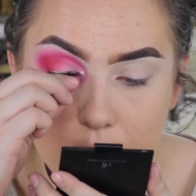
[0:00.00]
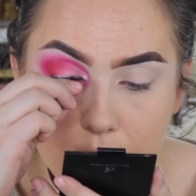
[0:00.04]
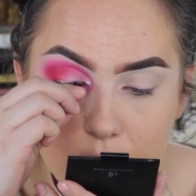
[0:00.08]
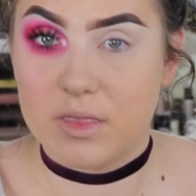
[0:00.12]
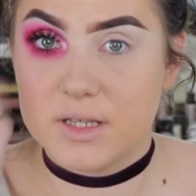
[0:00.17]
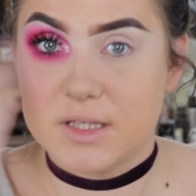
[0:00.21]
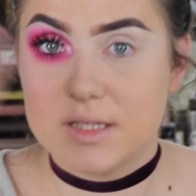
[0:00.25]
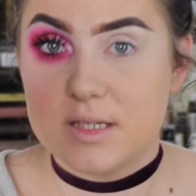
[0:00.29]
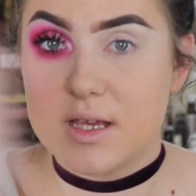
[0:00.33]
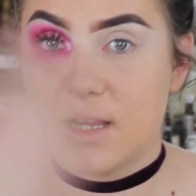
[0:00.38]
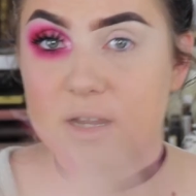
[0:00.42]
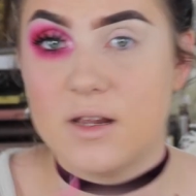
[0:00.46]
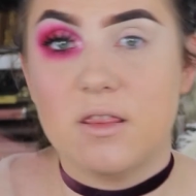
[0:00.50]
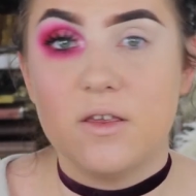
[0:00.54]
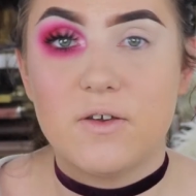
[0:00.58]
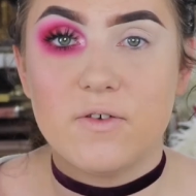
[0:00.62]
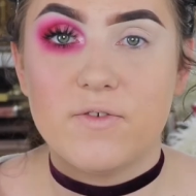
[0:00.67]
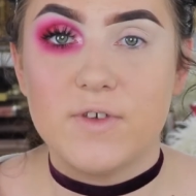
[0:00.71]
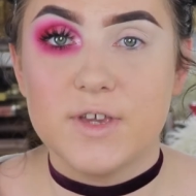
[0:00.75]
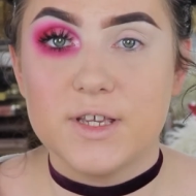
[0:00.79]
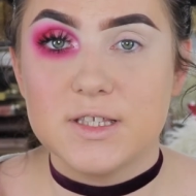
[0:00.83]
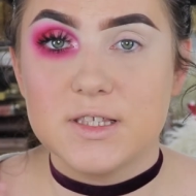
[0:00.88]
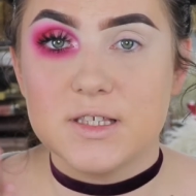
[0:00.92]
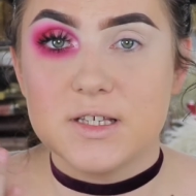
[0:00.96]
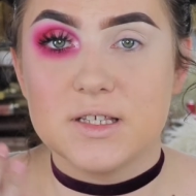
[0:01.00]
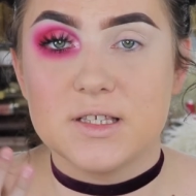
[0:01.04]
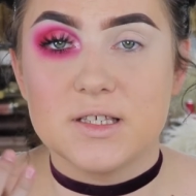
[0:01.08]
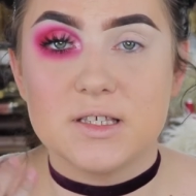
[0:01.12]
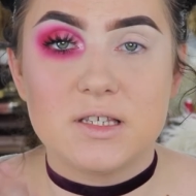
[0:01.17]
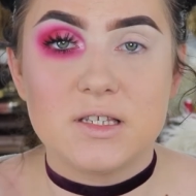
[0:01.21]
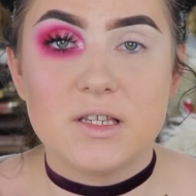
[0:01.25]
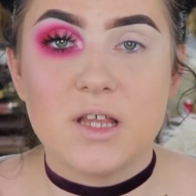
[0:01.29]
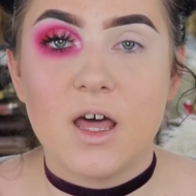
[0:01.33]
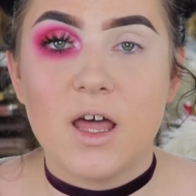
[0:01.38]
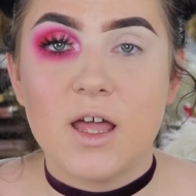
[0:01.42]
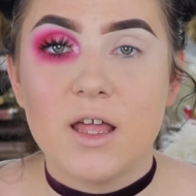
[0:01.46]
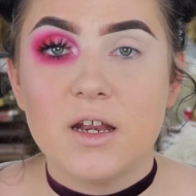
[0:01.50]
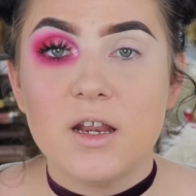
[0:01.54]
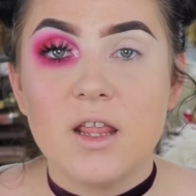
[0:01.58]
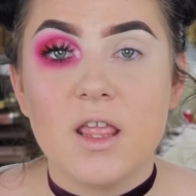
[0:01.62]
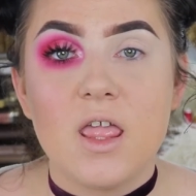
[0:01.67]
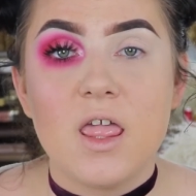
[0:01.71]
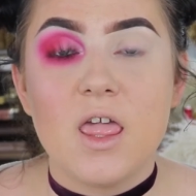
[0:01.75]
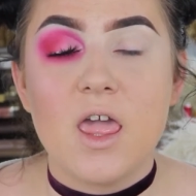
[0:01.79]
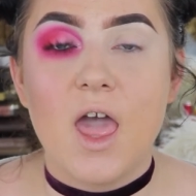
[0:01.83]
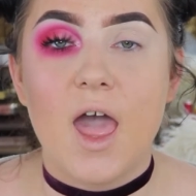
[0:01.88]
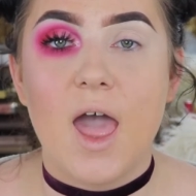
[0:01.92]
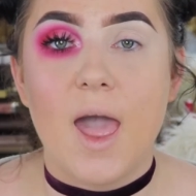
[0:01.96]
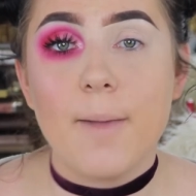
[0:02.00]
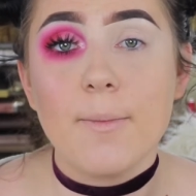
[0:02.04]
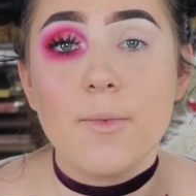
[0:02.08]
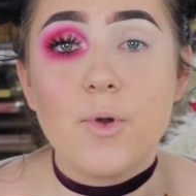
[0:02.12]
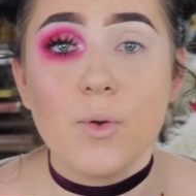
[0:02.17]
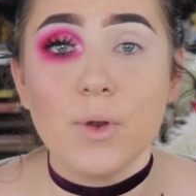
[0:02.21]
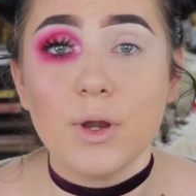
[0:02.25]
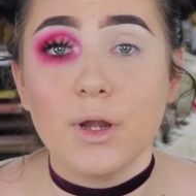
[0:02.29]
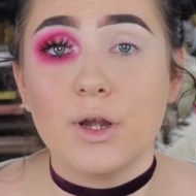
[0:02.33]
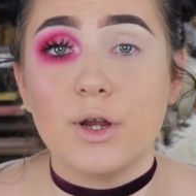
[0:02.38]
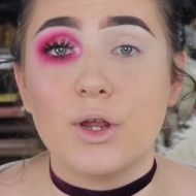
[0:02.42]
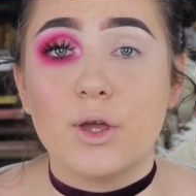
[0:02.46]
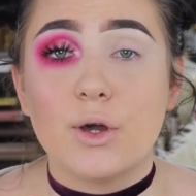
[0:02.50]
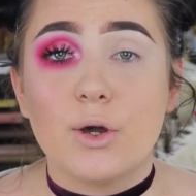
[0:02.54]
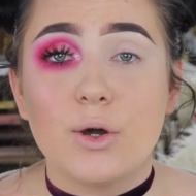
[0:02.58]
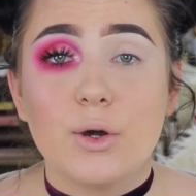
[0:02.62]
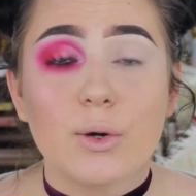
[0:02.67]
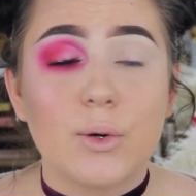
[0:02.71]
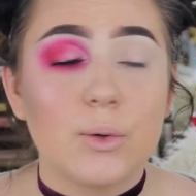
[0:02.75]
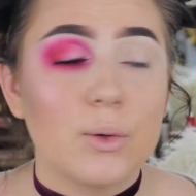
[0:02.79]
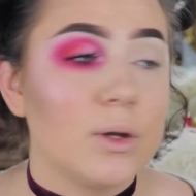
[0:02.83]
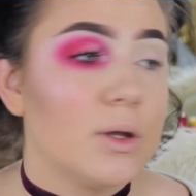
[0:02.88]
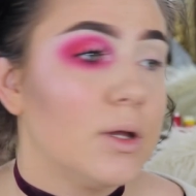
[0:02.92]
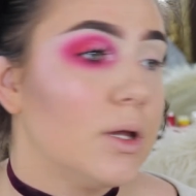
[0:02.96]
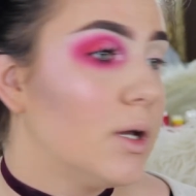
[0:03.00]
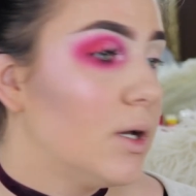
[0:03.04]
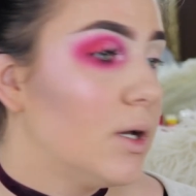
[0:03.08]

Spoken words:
This side of the face is done. I'm going to go